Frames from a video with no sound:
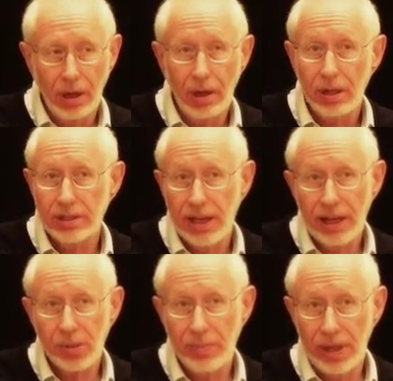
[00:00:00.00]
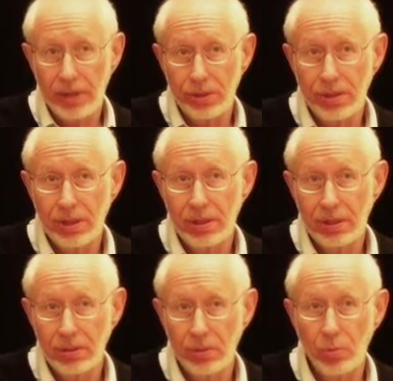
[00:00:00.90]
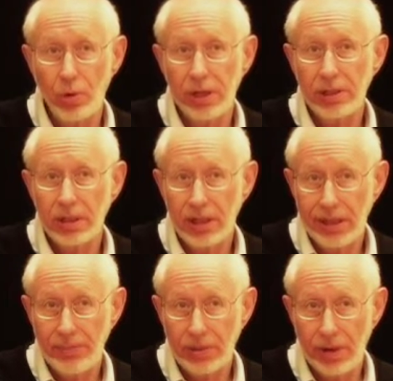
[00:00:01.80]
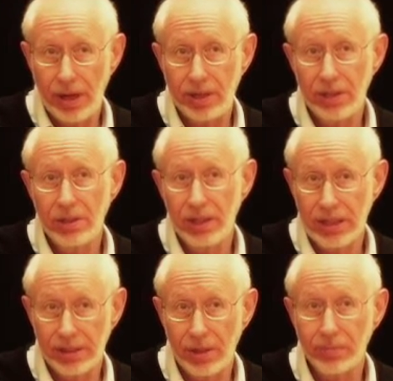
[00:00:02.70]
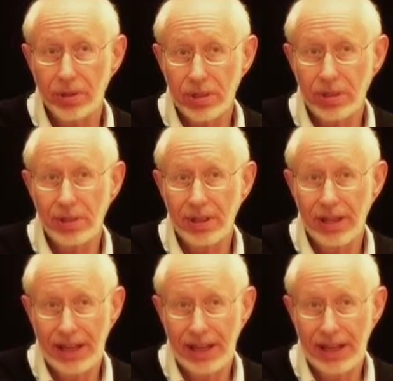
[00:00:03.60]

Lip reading: all tax managers who want to claim the credits to get their personal